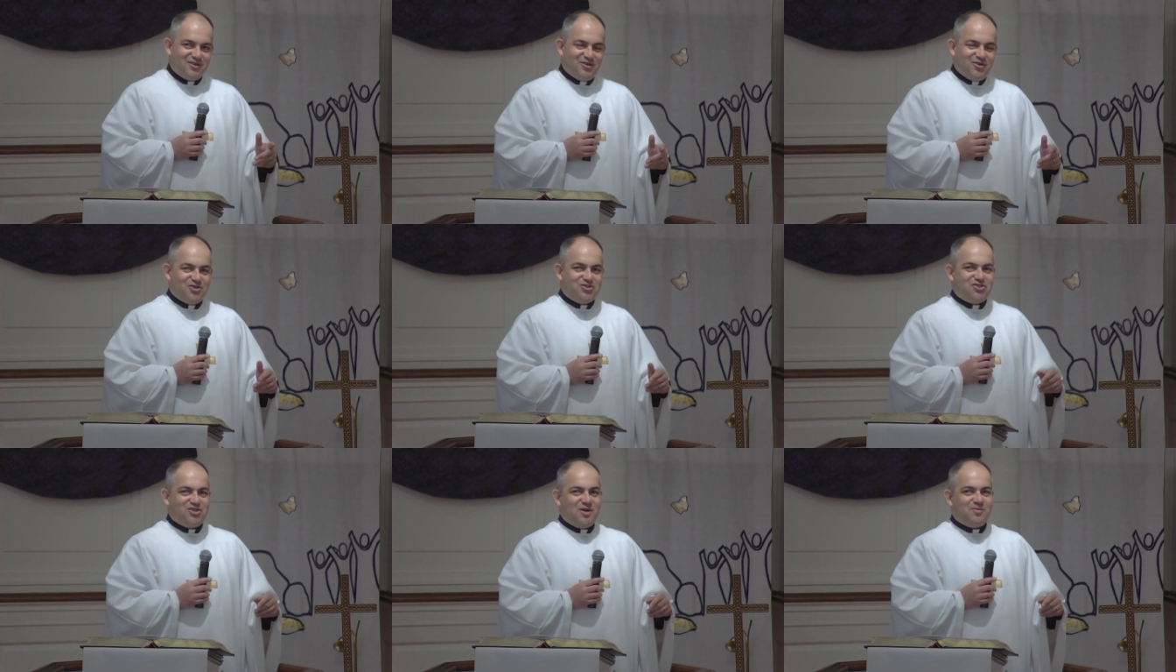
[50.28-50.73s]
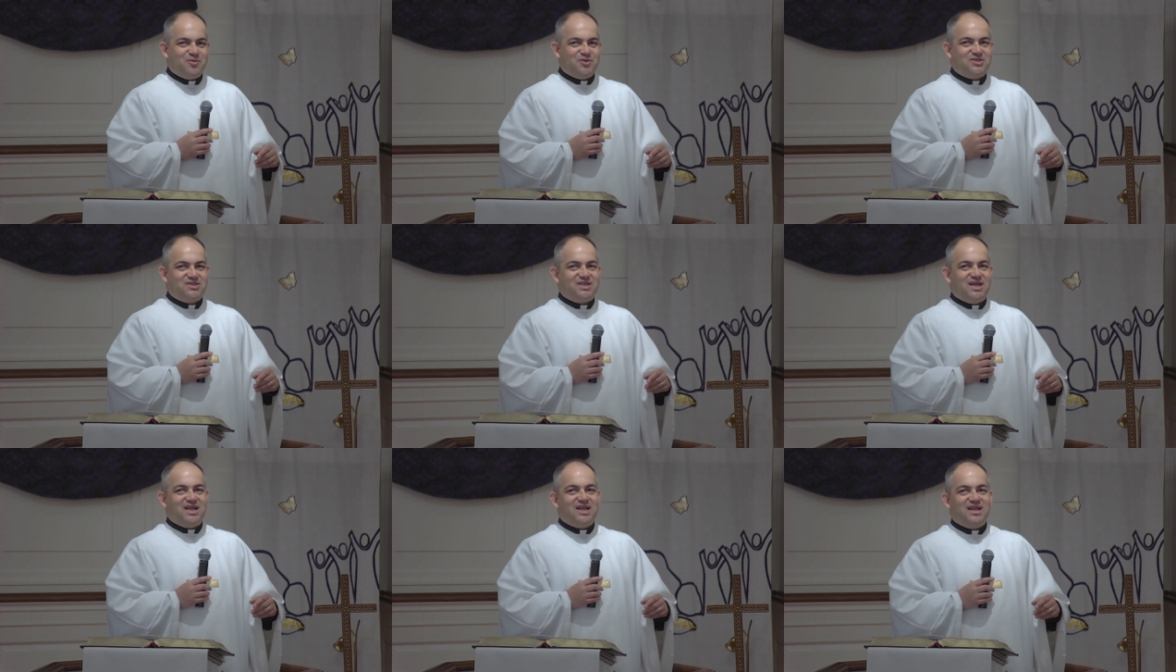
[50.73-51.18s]
Good
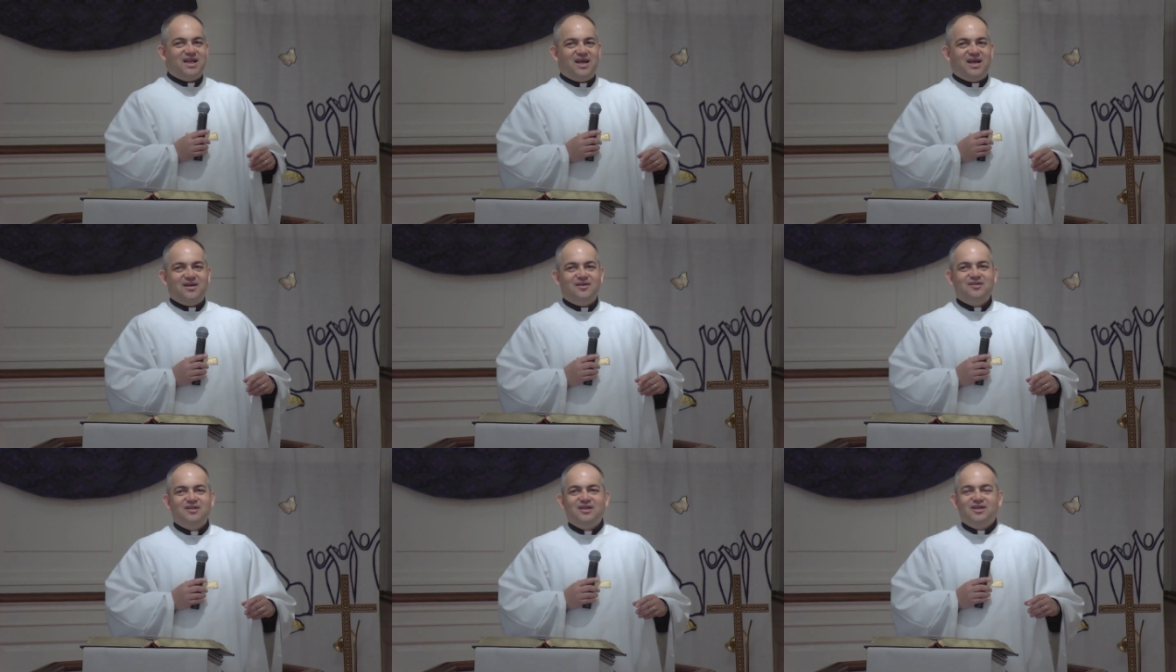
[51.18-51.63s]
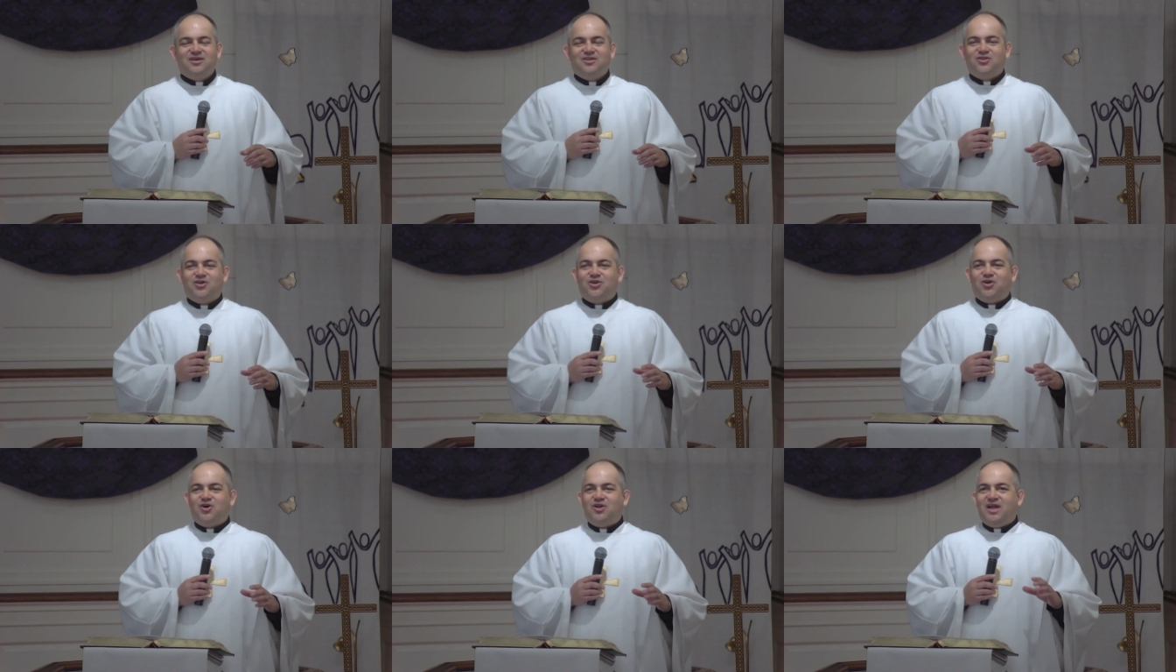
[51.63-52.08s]
Shepherd Sunday
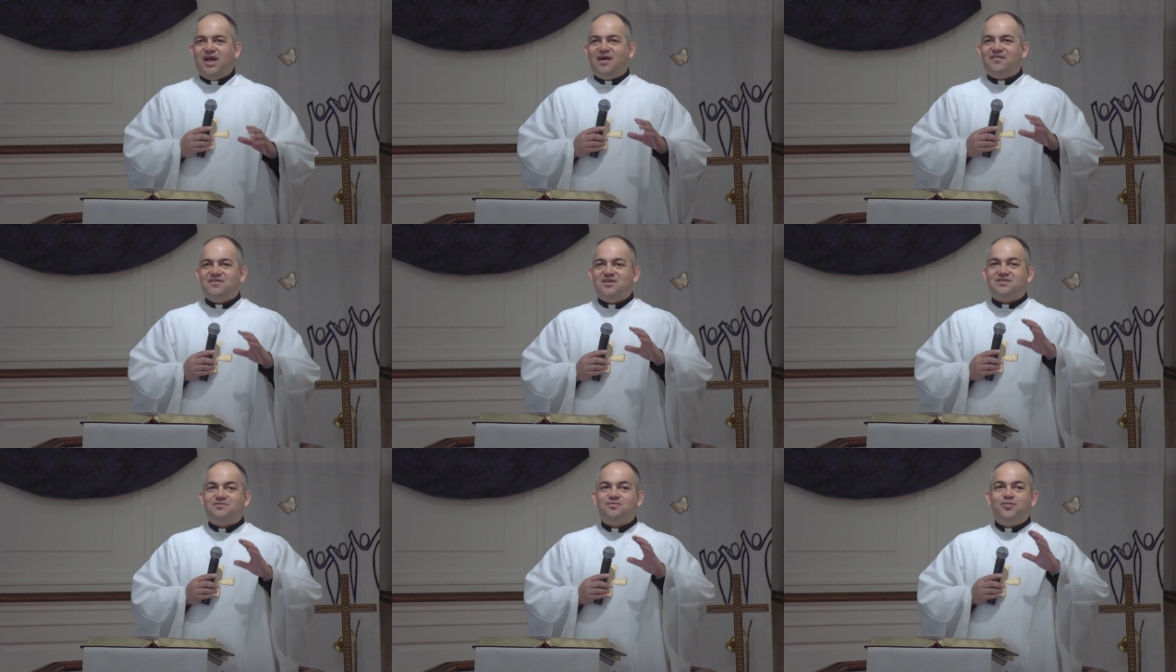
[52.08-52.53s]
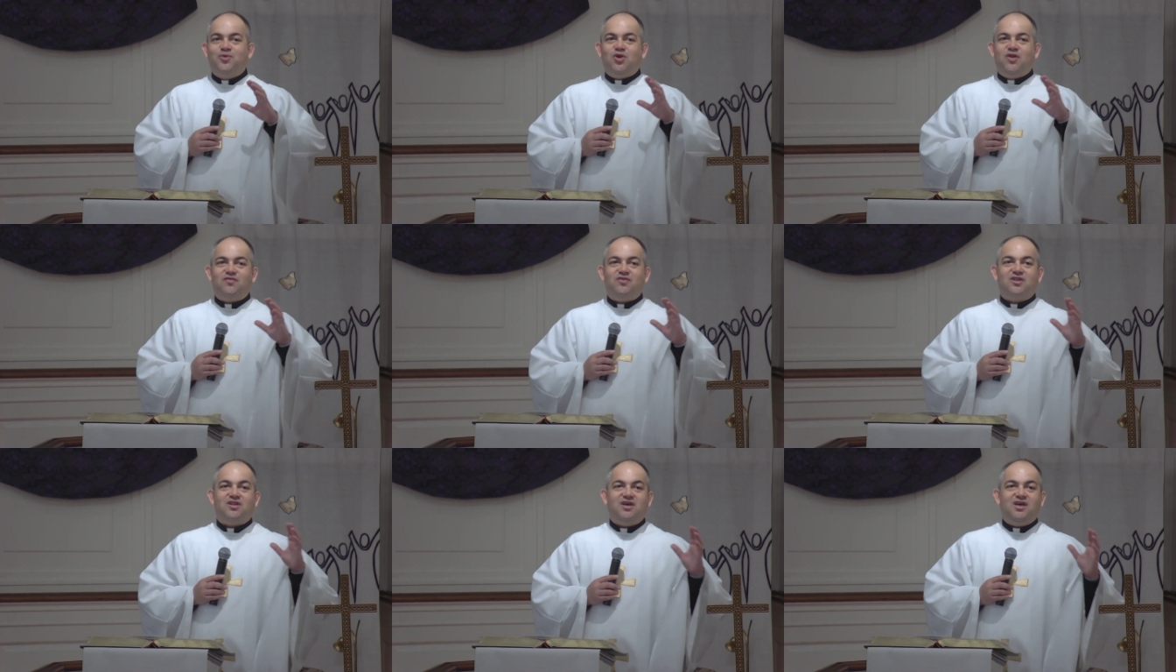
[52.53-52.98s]
not only have these
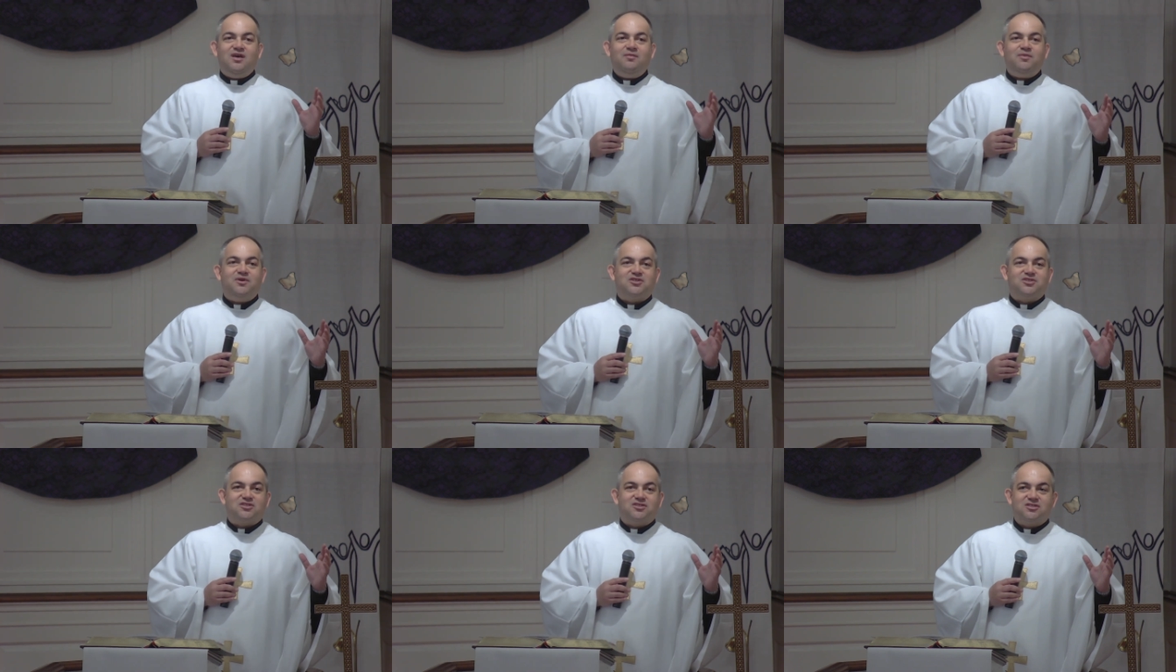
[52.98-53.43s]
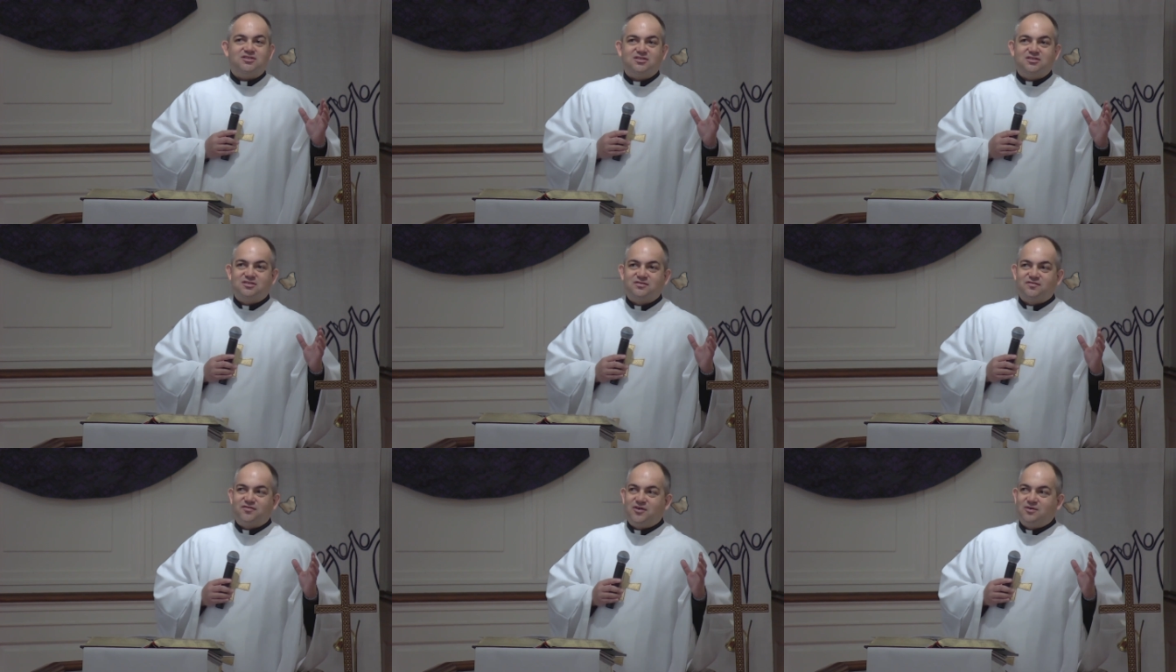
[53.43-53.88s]
beautiful
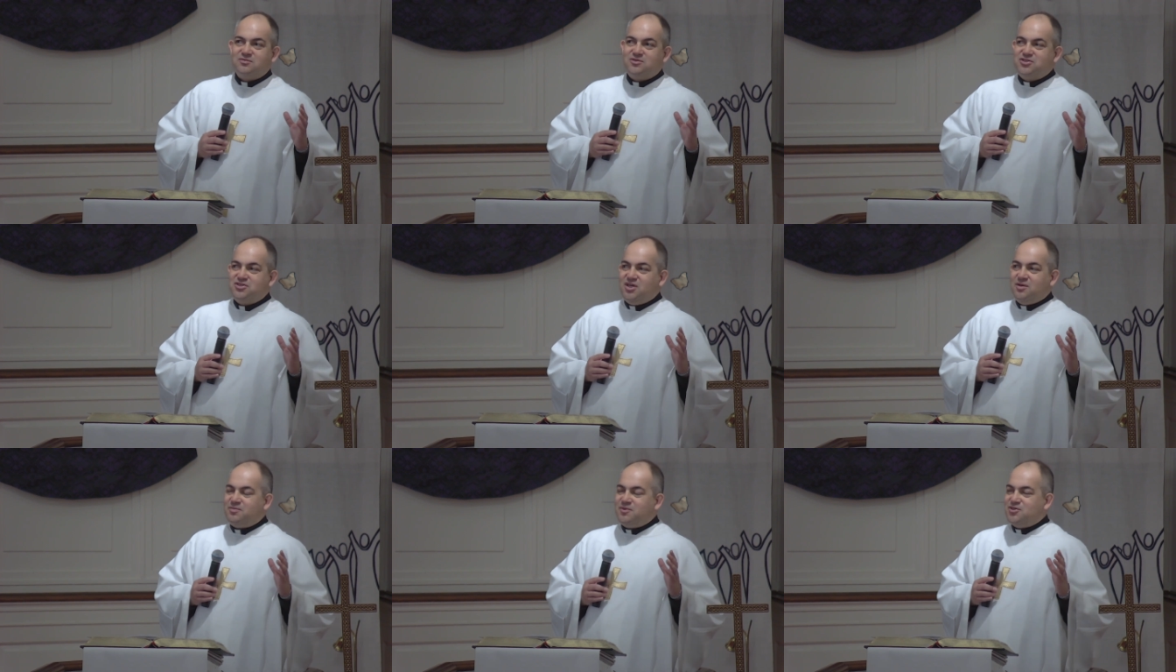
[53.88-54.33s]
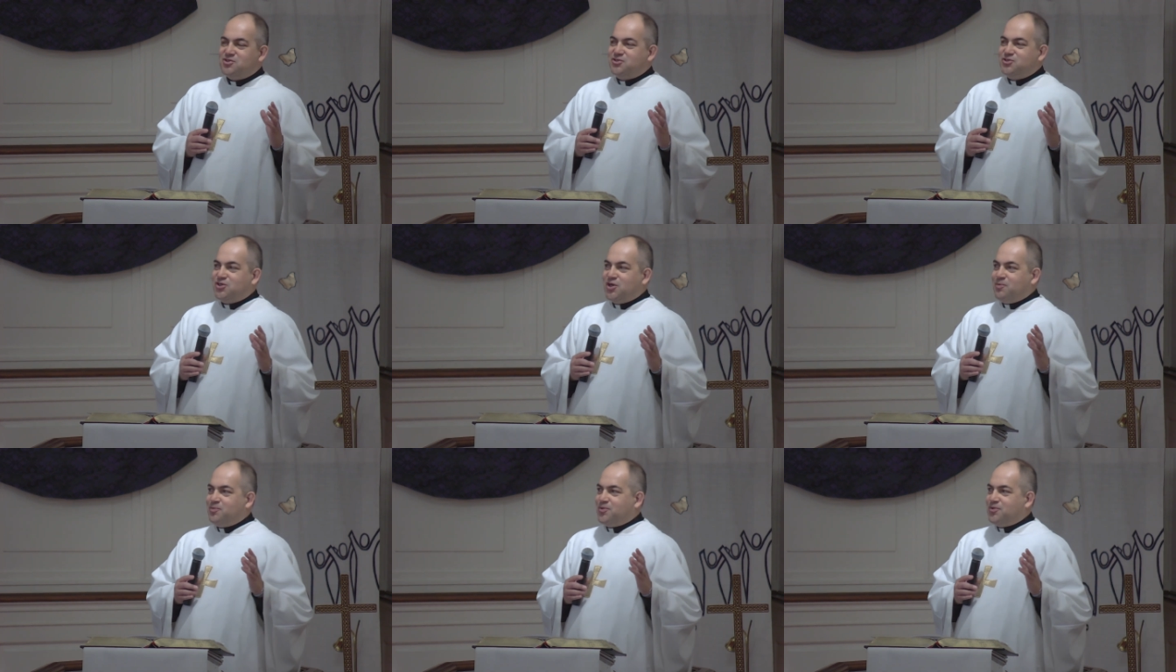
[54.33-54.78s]
images from sheep and
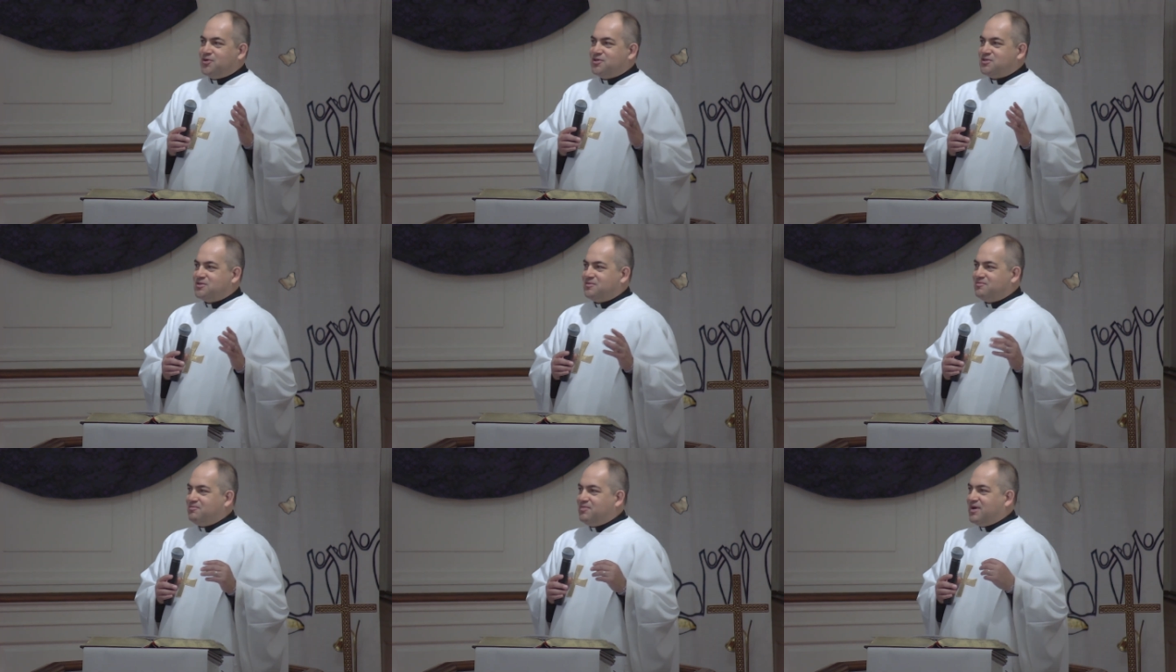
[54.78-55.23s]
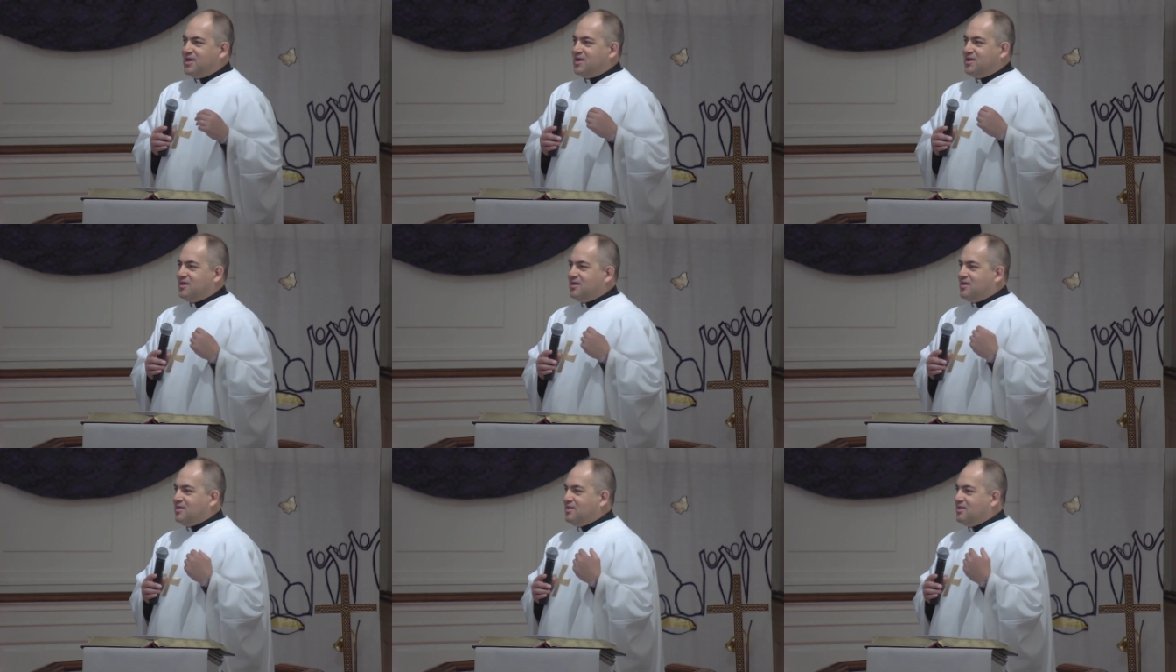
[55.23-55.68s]
shepherds,
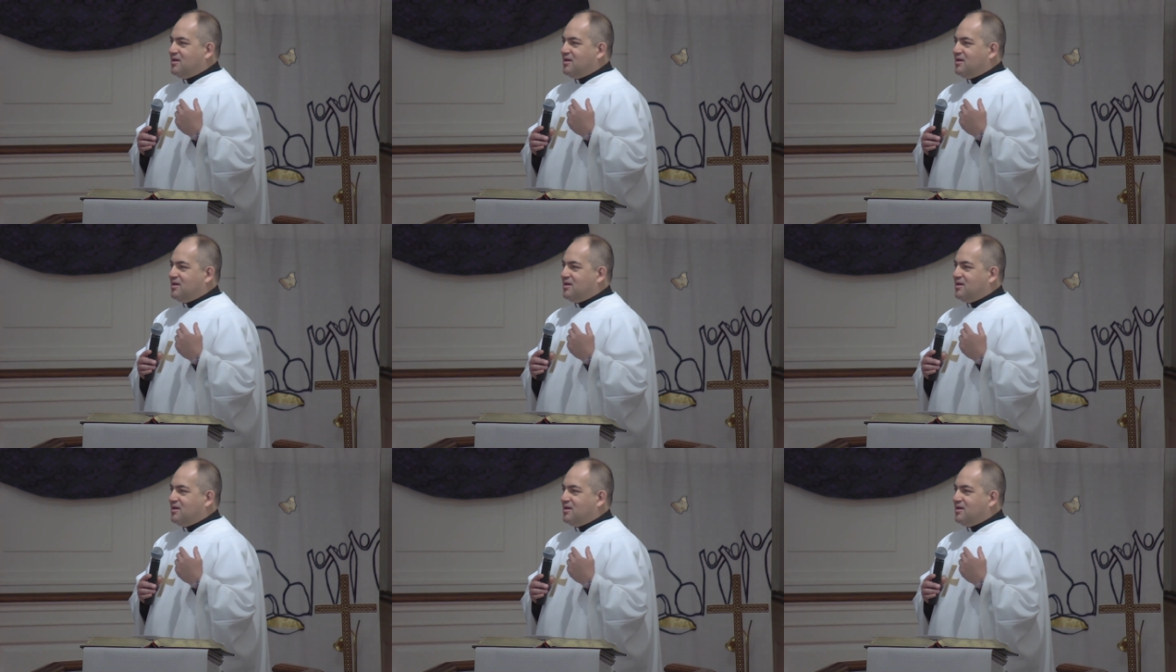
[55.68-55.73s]
but